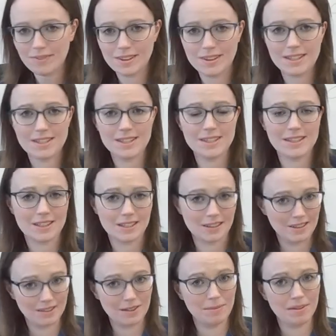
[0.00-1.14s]
This is
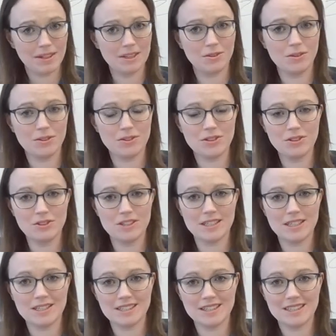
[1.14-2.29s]
something I told the students
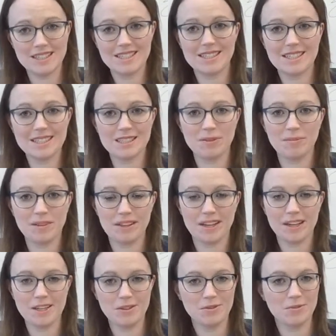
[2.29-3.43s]
is that this is something
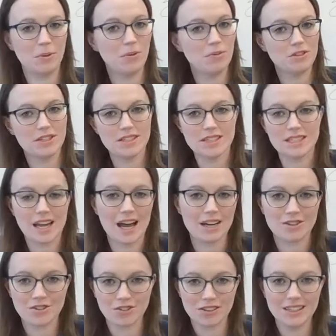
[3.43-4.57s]
that you won't just
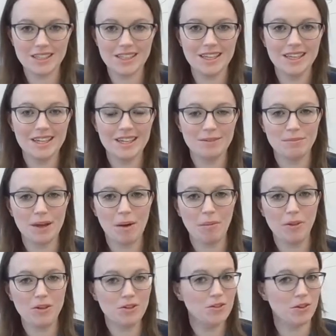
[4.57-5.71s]
naturally be able
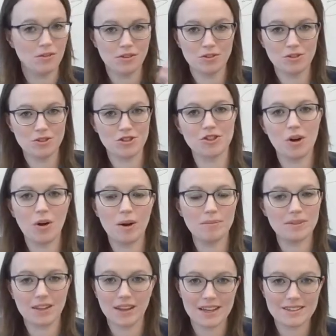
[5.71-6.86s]
to do if you just show up
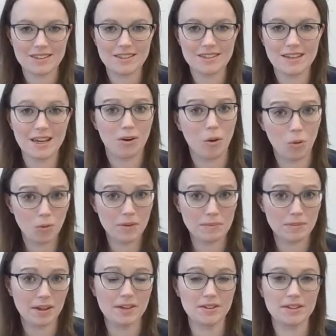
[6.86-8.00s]
to lessons and only
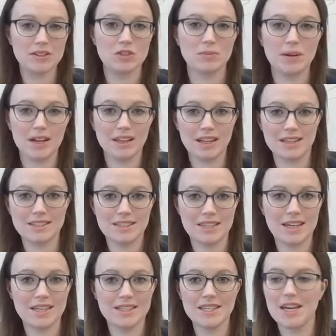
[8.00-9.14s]
play your instrument on lesson
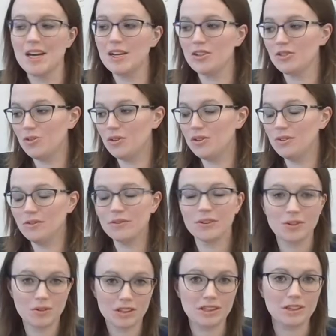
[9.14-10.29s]
days. You're going to very
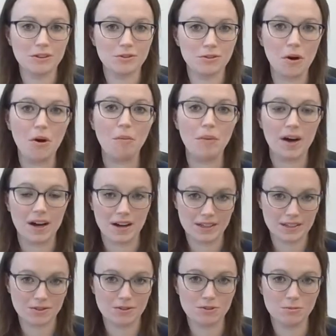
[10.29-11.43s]
quickly fall
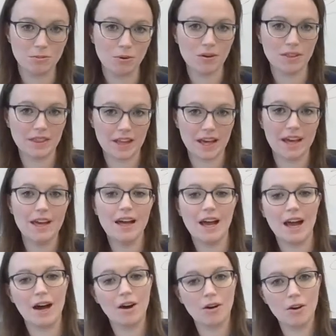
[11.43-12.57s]
behind. So it's important that
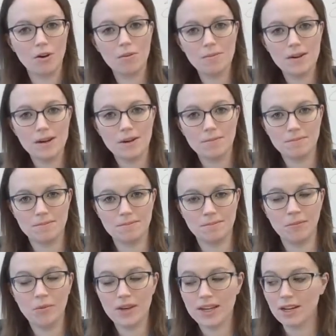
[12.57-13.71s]
at home
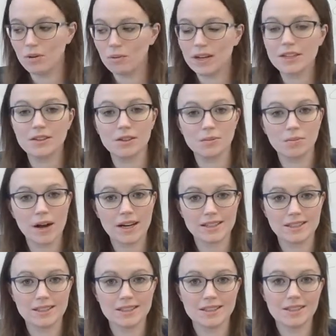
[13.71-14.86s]
we get a regular
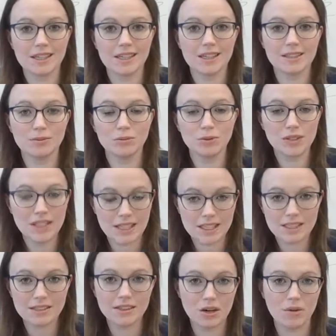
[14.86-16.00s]
practice
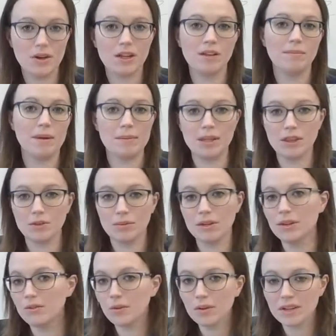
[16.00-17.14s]
routine going, maybe 3
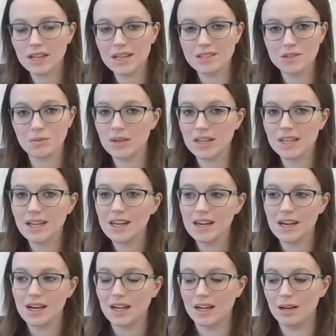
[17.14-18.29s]
to 4 days a week.
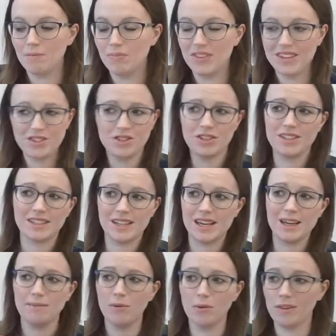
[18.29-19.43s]
This shouldn't
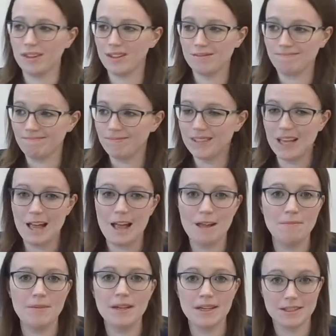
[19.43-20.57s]
take more than
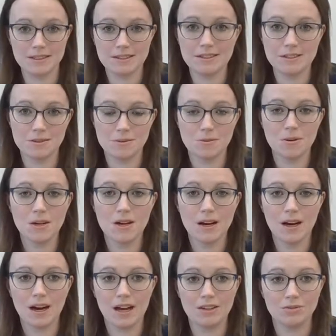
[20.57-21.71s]
10 minutes to do.
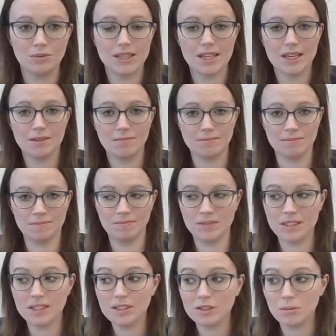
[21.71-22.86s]
As we get
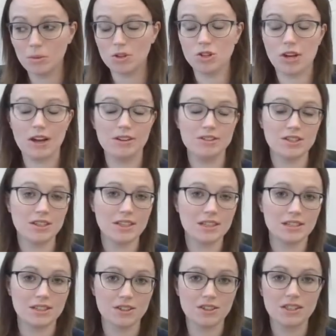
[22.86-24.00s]
into some more challenging things,
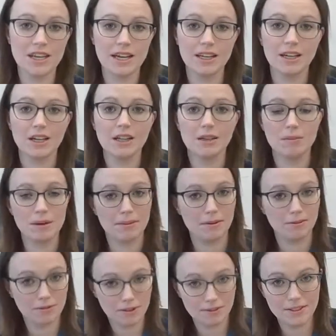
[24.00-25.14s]
it could take maybe
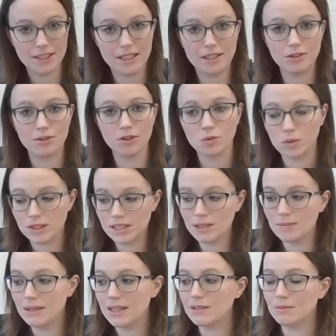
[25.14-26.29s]
15 or 20
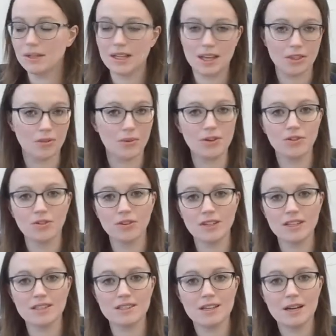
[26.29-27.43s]
minutes. But again, 3 to 4
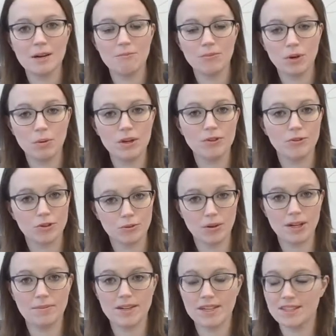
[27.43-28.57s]
days a week for
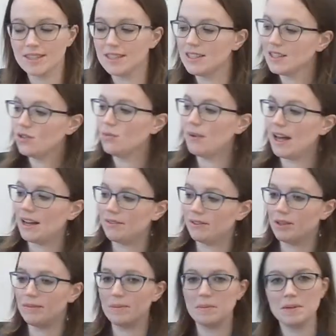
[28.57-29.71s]
20 minutes isn't too bad of a
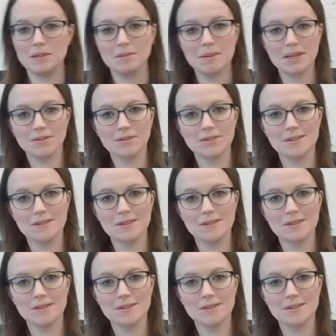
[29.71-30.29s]
commitment to make for